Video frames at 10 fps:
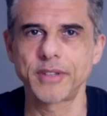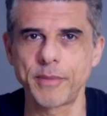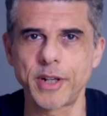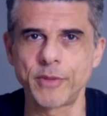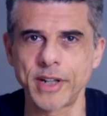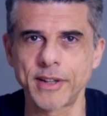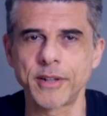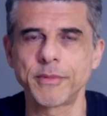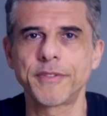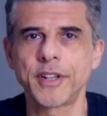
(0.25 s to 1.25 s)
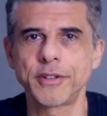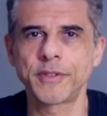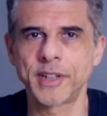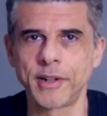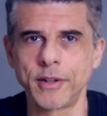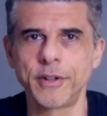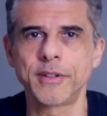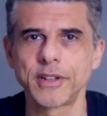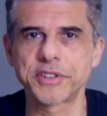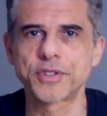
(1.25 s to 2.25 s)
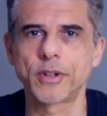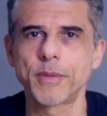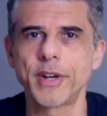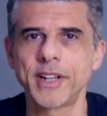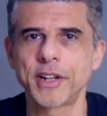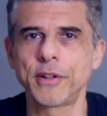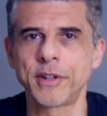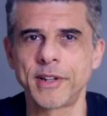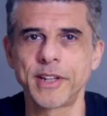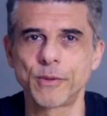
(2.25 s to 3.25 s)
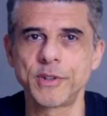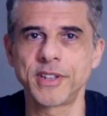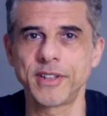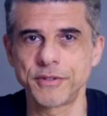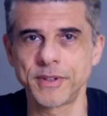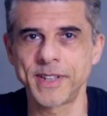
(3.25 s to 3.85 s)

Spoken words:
I'm Adam Radley. I'm the founder of GigaLearner. Let's talk about how to learn a language in 100